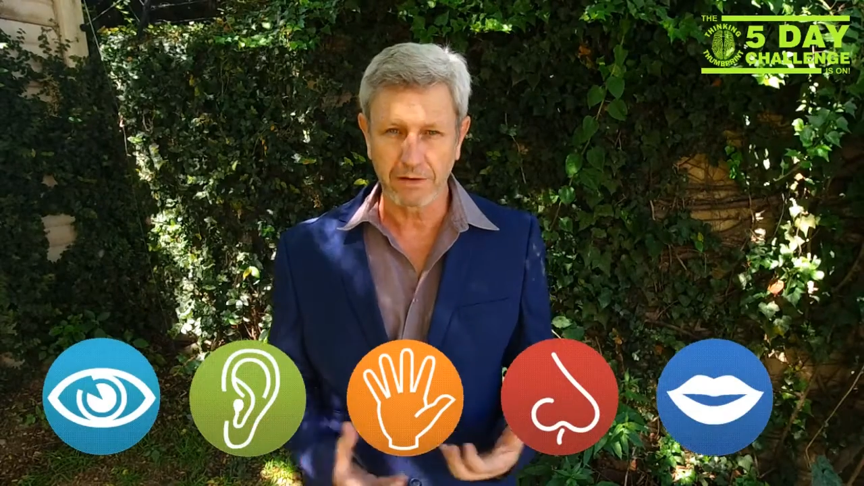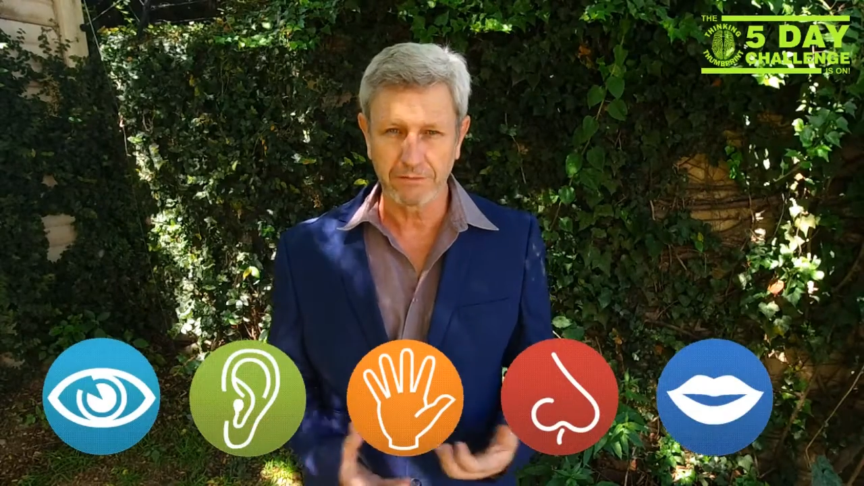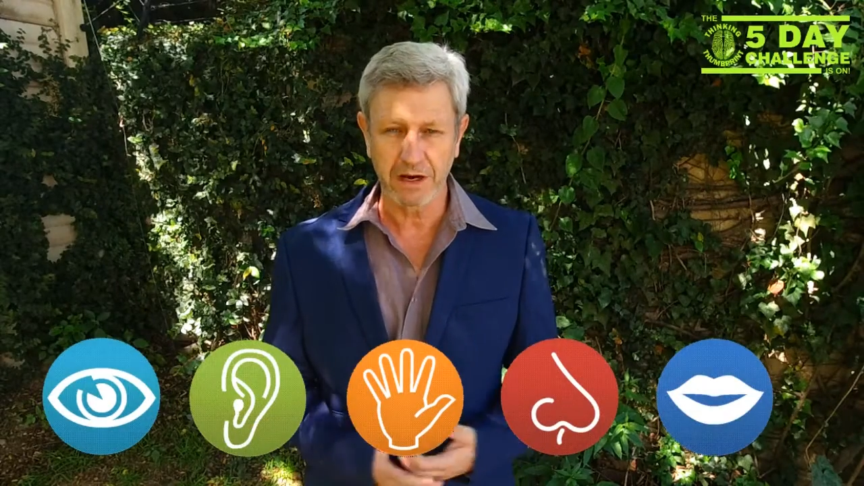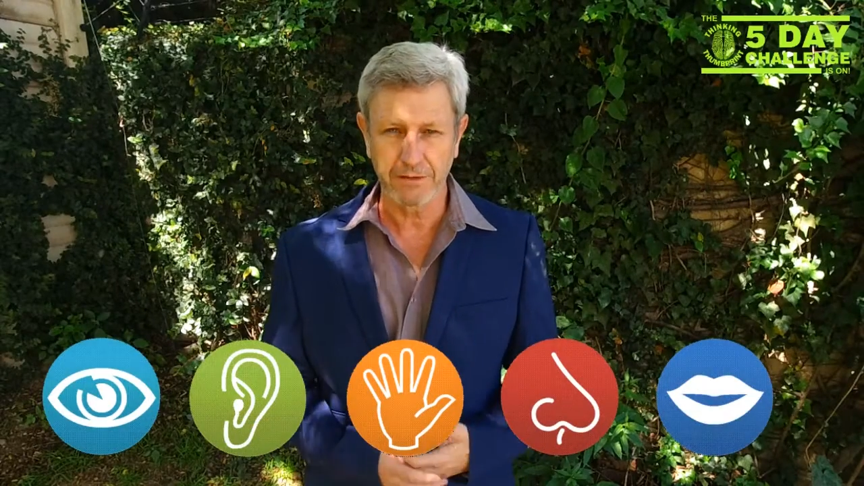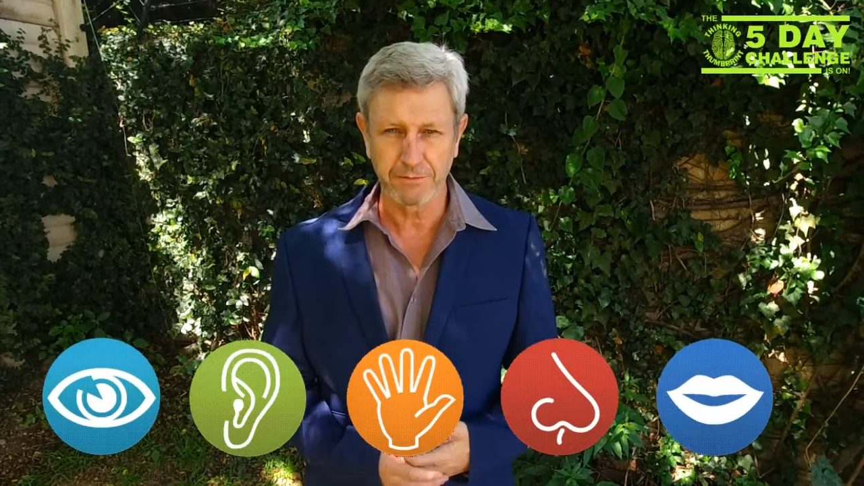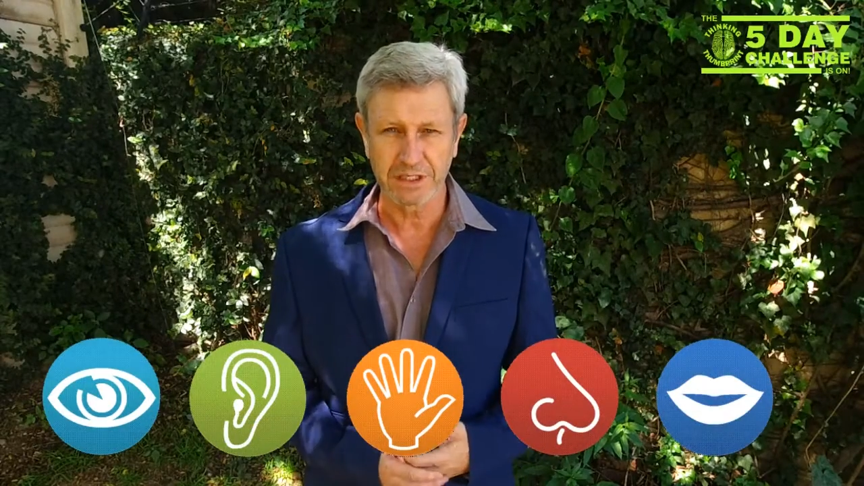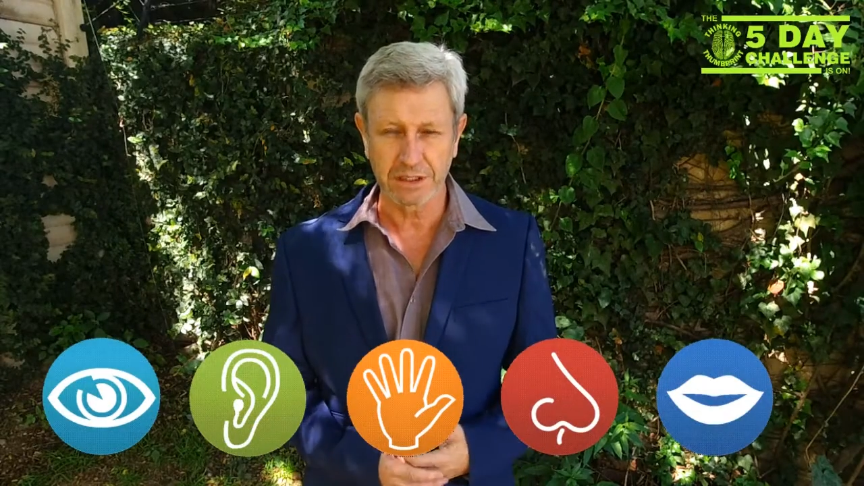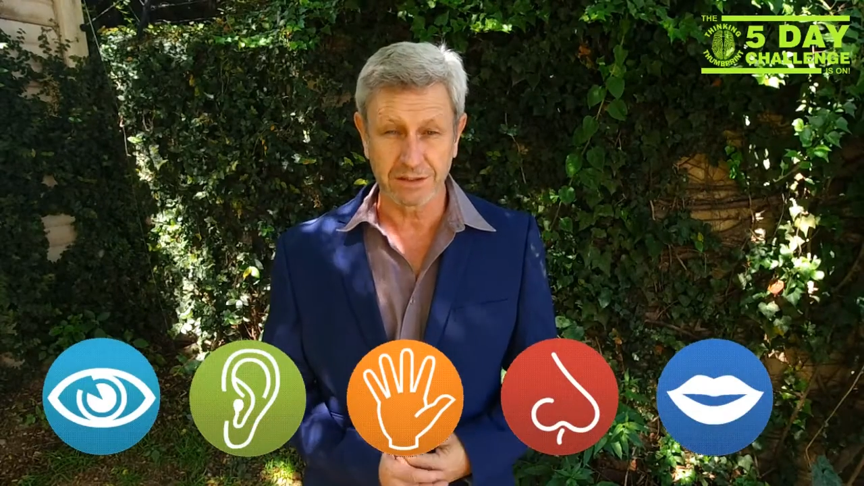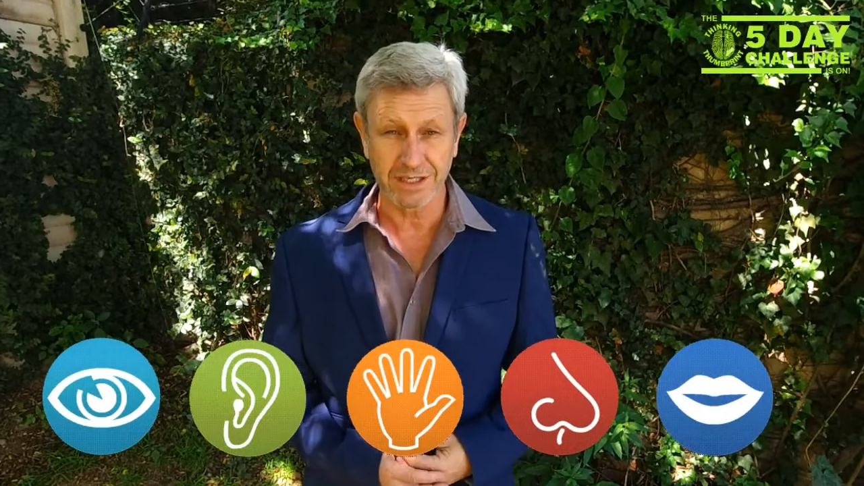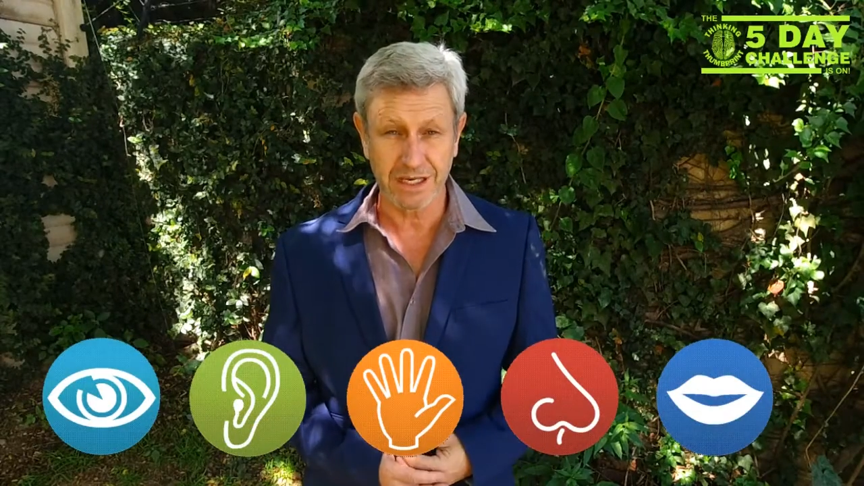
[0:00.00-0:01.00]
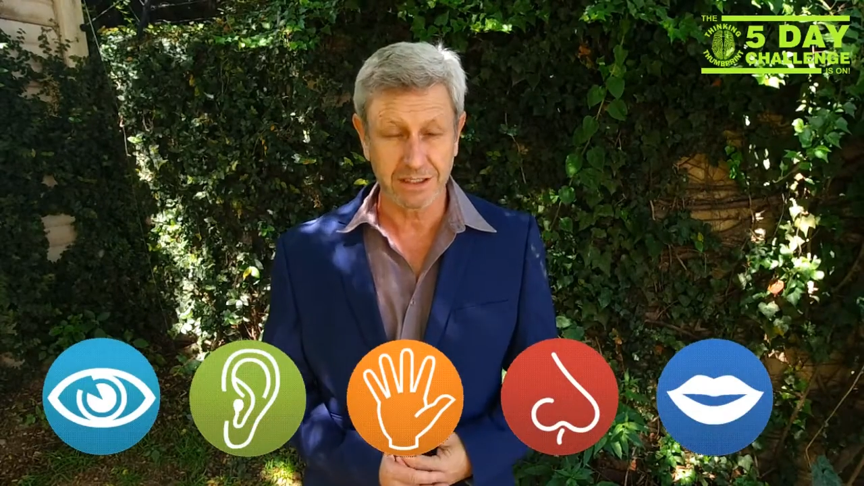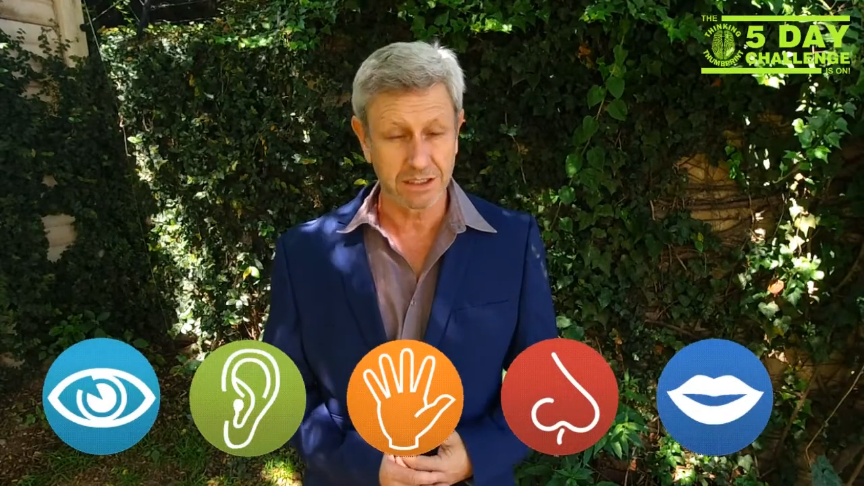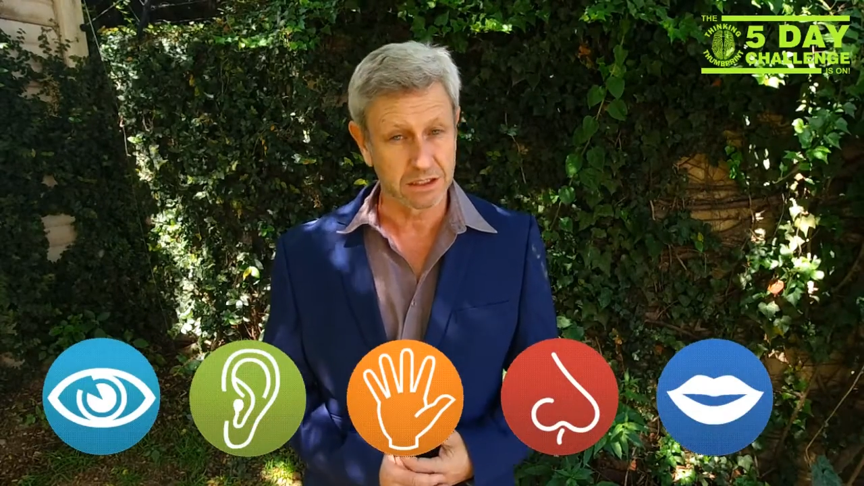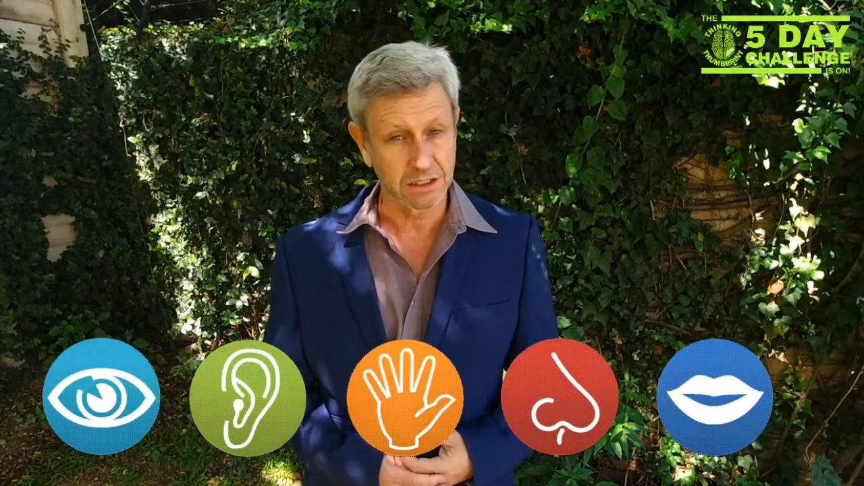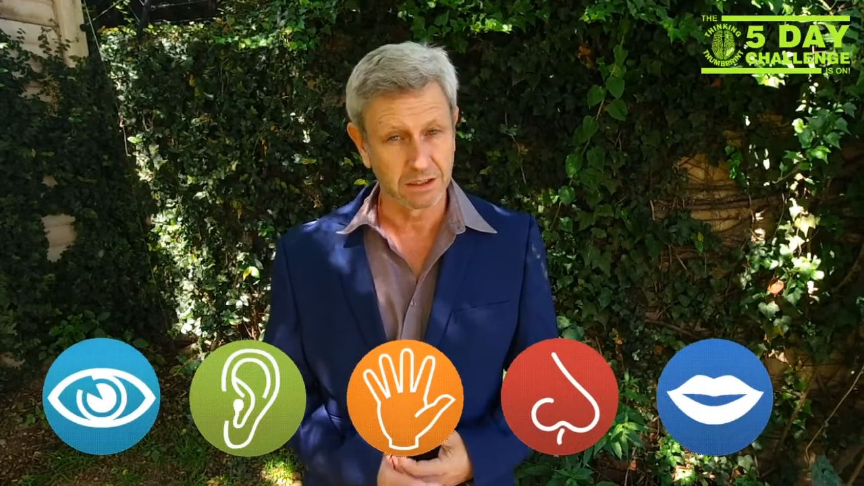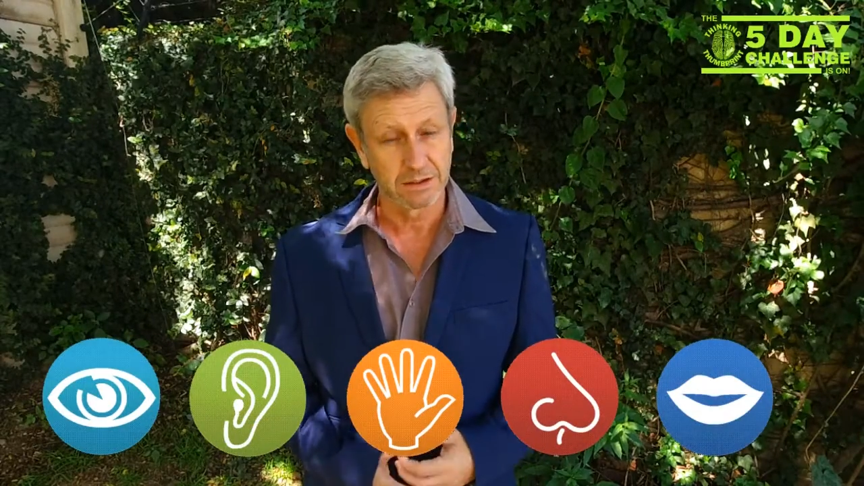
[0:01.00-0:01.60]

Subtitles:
our 5 physical senses.